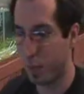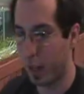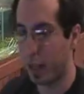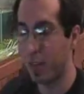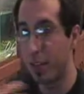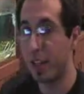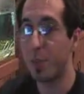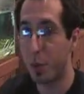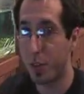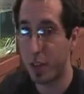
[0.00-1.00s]
And even
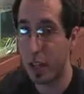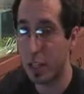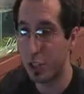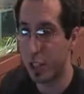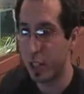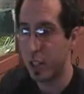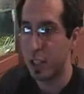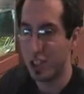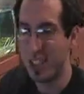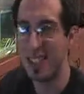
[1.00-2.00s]
deeper in theology,
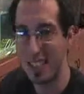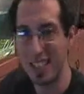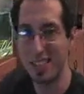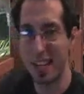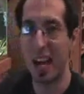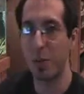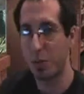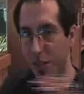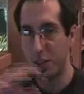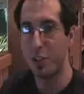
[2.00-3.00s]
Jesus is God
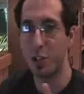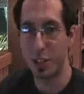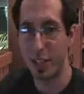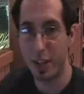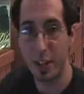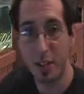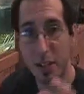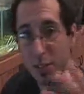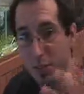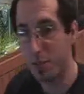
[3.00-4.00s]
within the Trinitarian
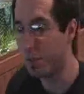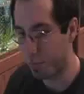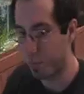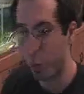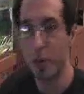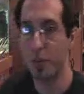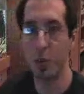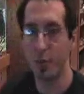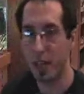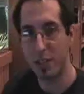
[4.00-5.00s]
point of
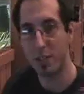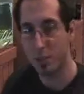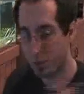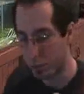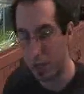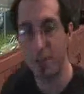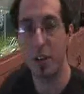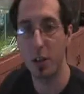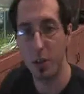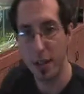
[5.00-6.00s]
view, but that's not
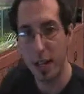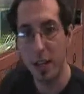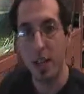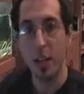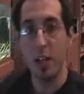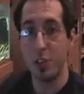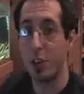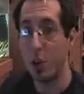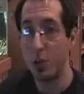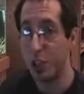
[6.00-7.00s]
even going to that.
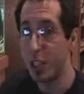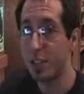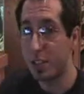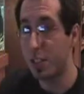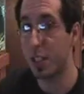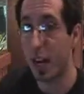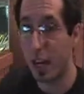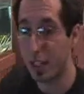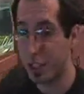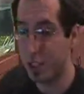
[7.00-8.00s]
So Jesus is
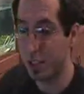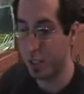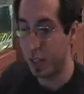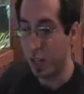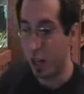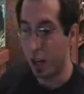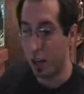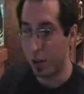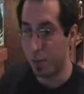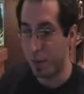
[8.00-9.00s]
God.
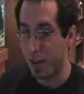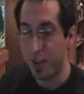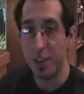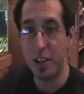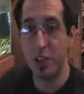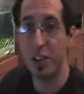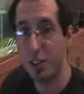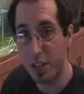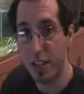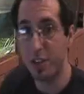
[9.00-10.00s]
Everything
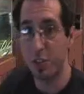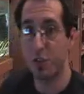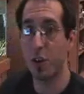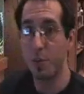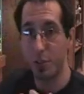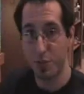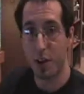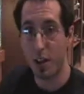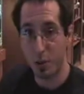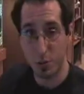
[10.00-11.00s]
Jesus gets is from His
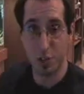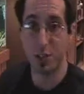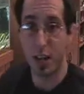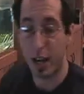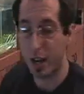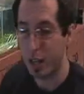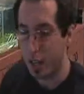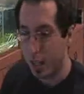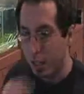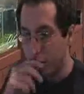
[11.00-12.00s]
Father, which is God.
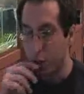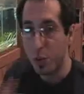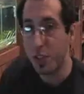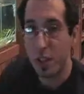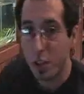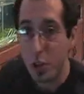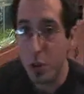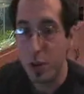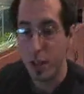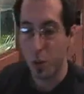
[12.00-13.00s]
So within
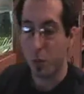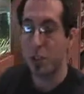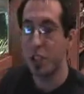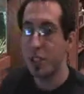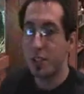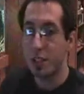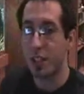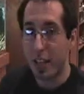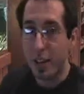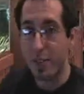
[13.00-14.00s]
Luke, what Jesus is
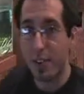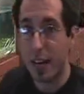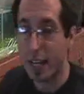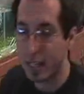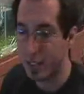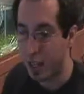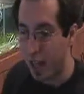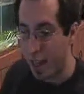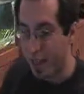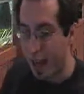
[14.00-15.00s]
clarifying is
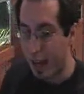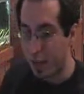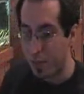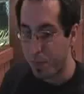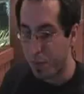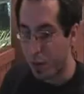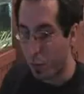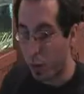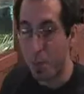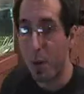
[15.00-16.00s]
that
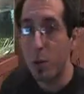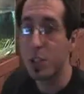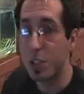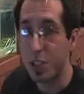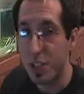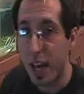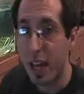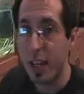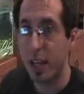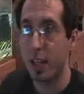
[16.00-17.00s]
what Moses
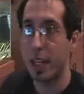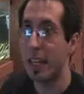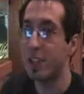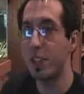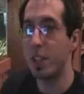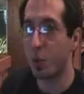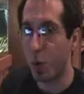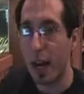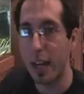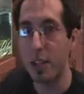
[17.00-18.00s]
said isn't
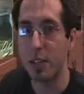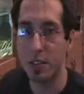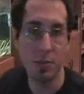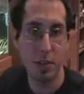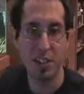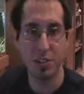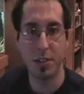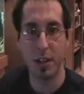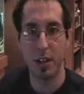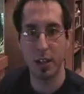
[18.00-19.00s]
right,
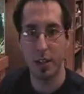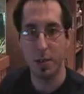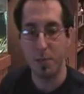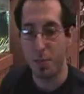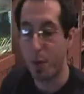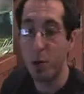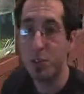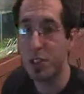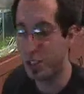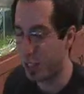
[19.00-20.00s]
necessarily.
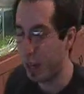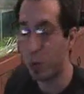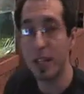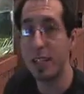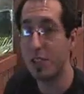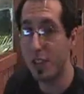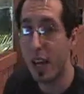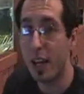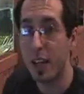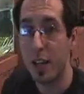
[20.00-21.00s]
Moses said what he
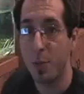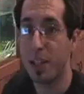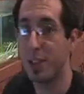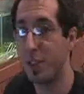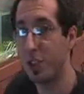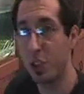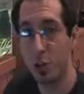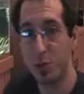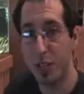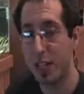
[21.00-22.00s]
said because of his
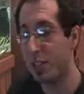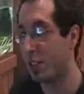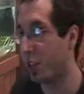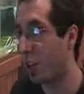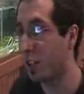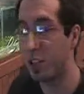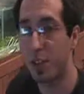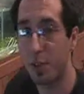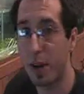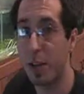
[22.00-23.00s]
circumstances and all this
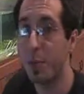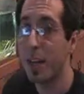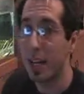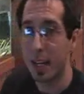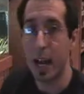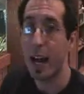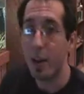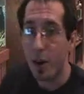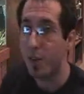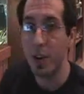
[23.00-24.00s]
stuff around him. God,
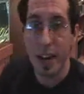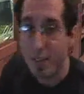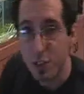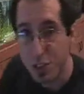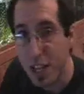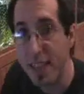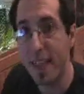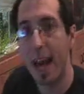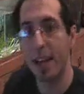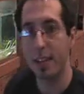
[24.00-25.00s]
however, never said
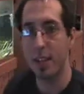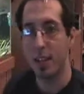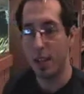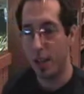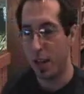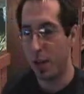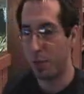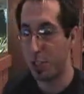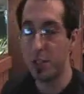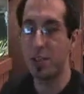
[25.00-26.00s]
that.
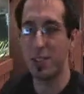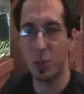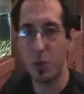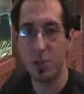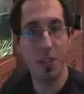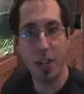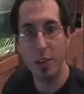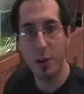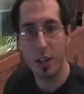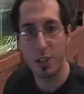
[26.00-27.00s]
Jesus is sort of setting
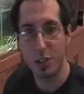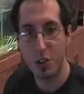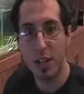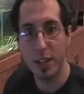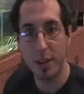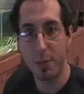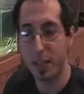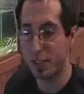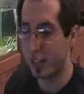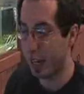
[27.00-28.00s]
the record straight there by
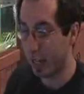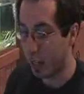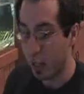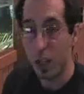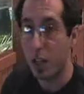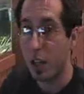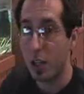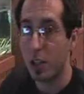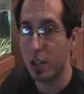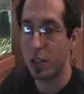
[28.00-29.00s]
saying,
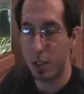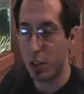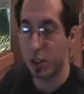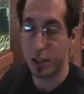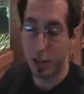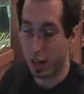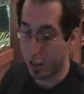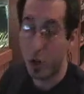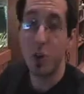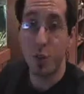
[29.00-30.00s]
"Look, I
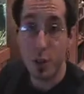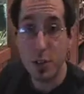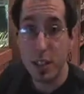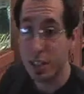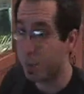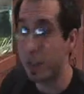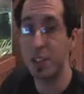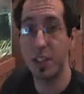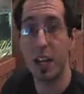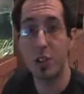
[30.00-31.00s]
know you've heard this, but
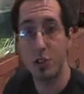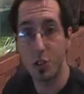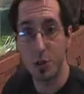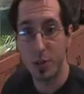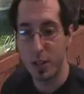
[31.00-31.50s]
it's not true."